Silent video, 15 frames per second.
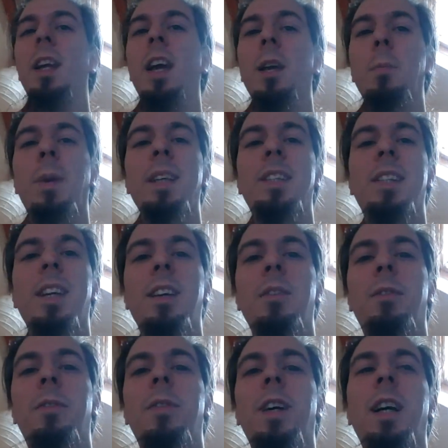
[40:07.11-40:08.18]
Like
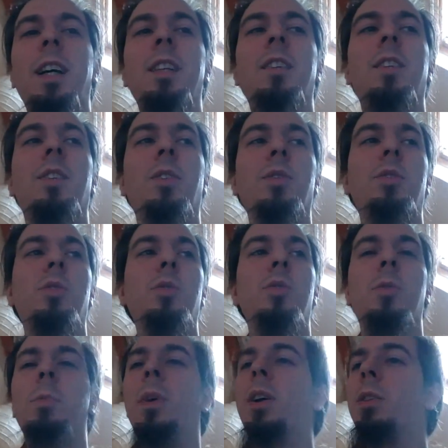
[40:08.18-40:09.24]
myself, I don't
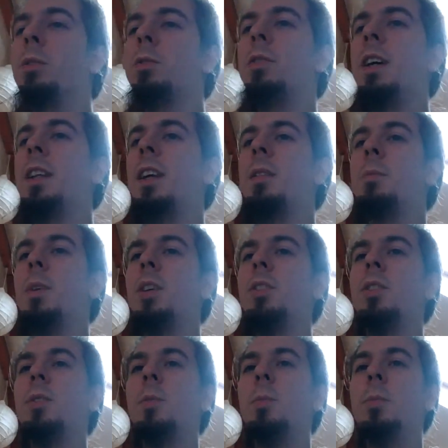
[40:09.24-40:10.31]
use smart contract that much,
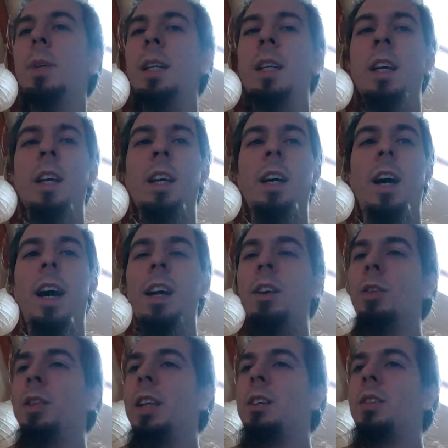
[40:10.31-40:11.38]
but I
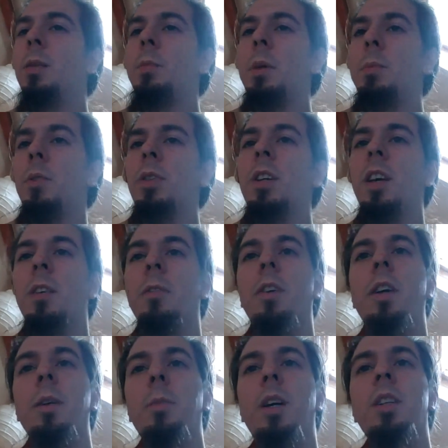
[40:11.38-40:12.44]
know that some people care
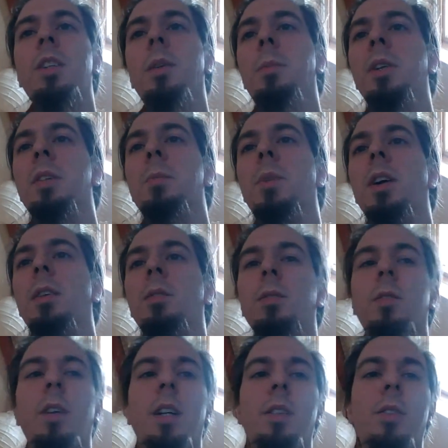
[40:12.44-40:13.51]
very much about smart
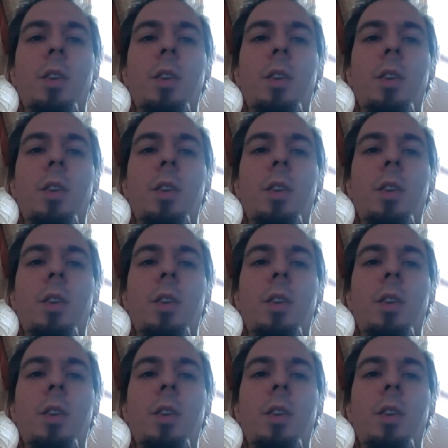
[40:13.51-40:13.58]
contracts.